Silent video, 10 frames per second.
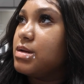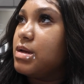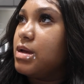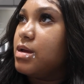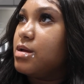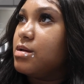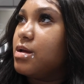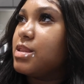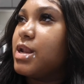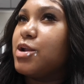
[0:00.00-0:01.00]
Um,
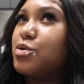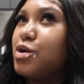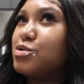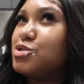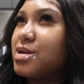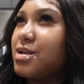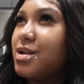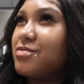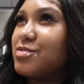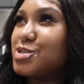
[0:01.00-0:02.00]
and then I don't know drinking
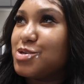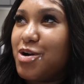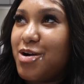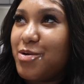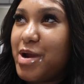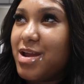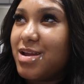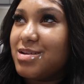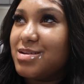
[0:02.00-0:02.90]
out of a straw, right?